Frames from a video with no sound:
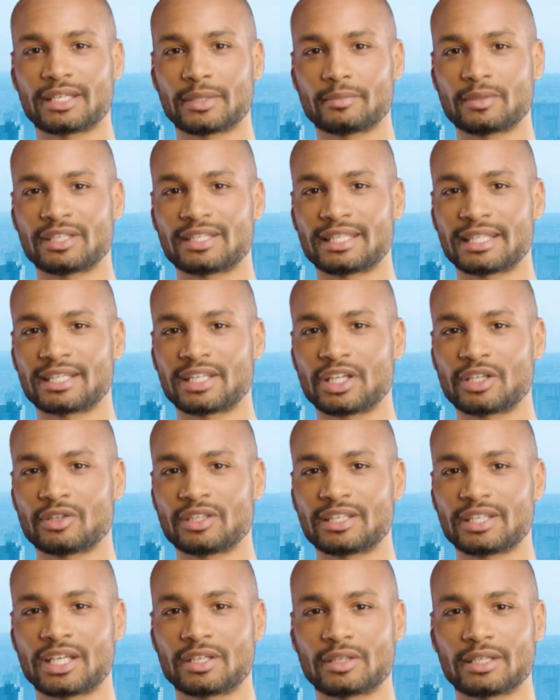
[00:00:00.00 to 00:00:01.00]
the potential
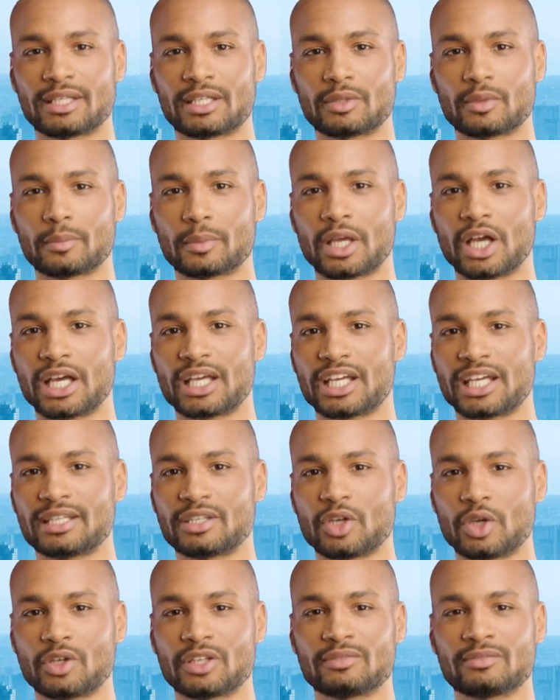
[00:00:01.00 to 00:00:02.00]
returns of a project
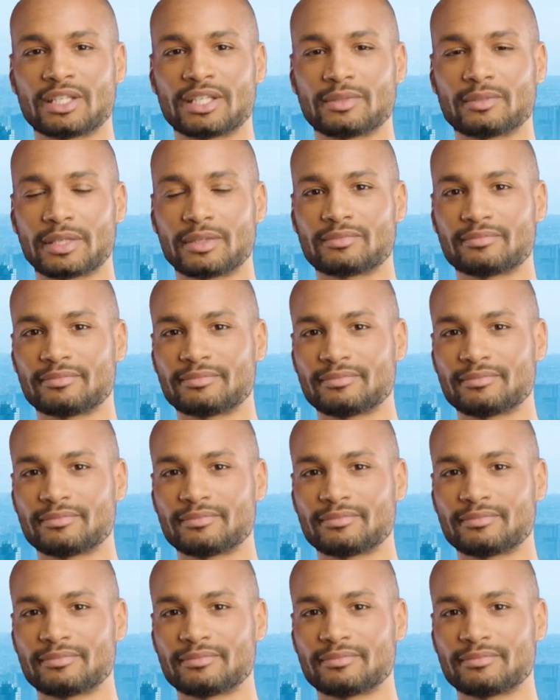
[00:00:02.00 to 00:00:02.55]
or investment.